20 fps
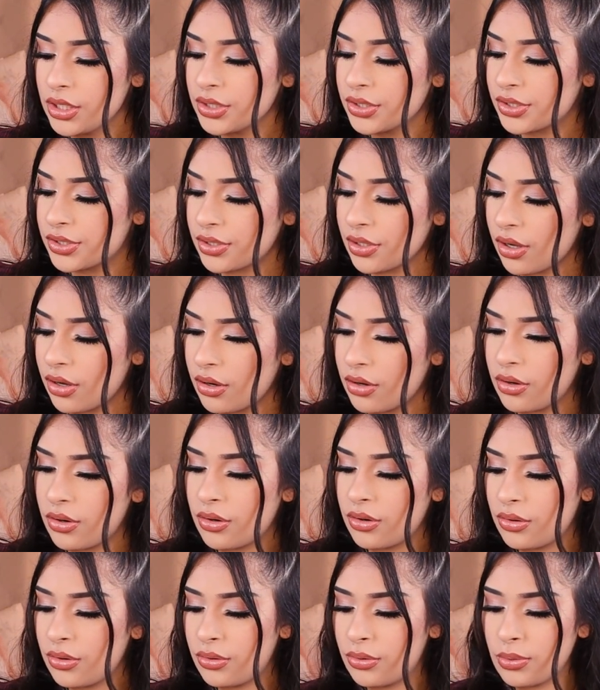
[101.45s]

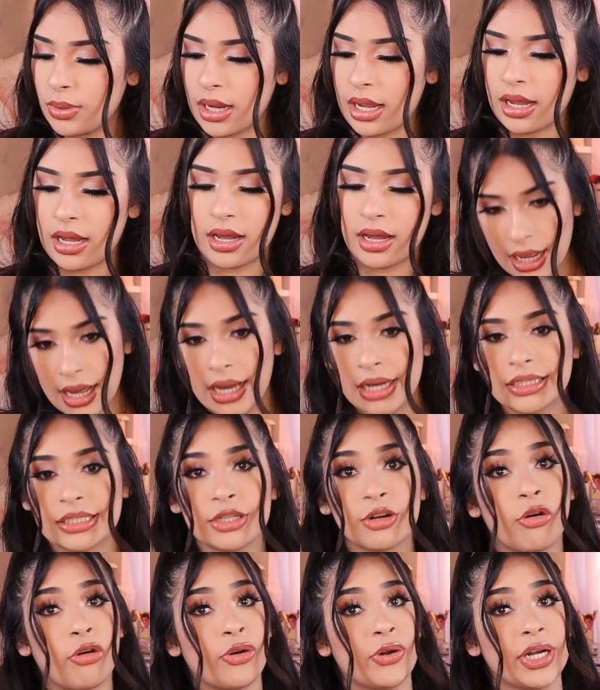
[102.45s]
So I
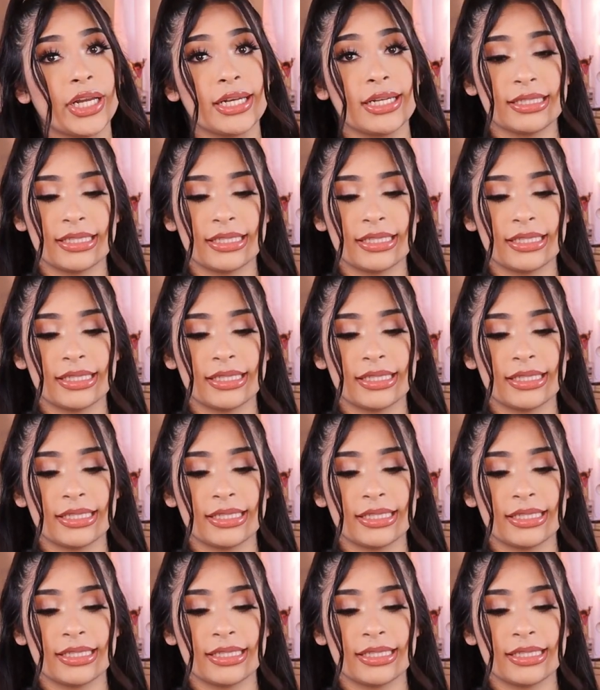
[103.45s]
did order it in